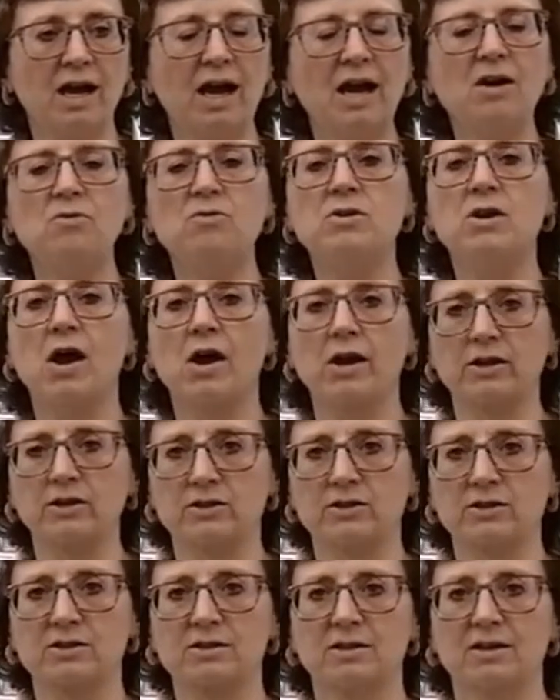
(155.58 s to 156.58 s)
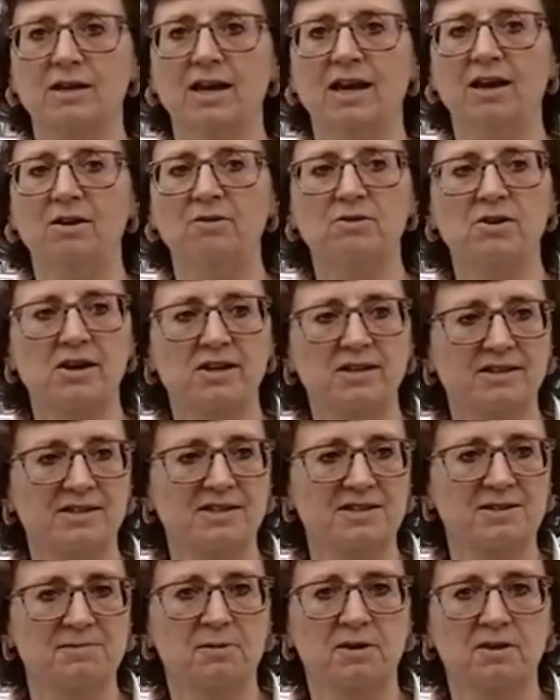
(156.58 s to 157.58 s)
How nice. How nice,
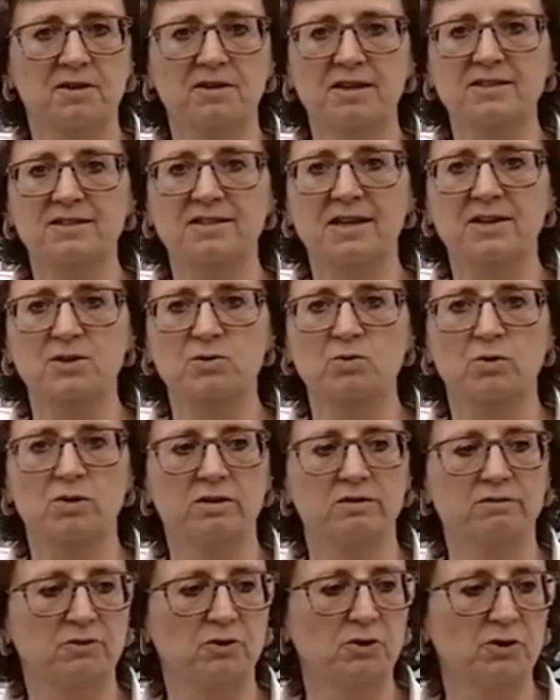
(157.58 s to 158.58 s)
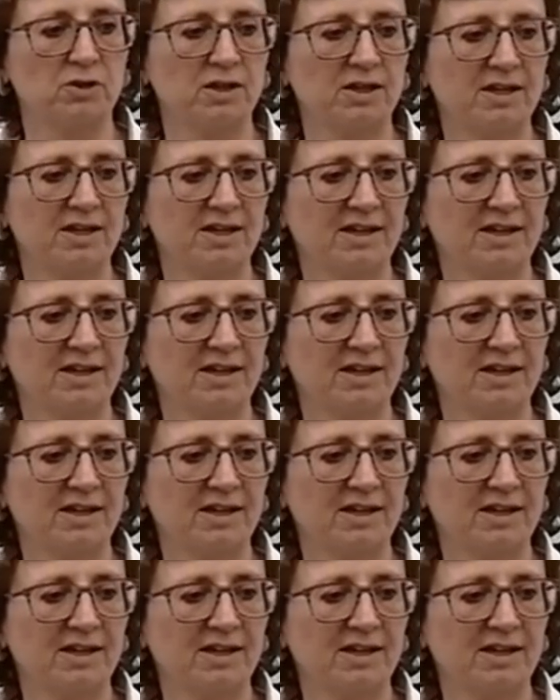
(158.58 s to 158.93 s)
Elizabeth. That sounds wonderful.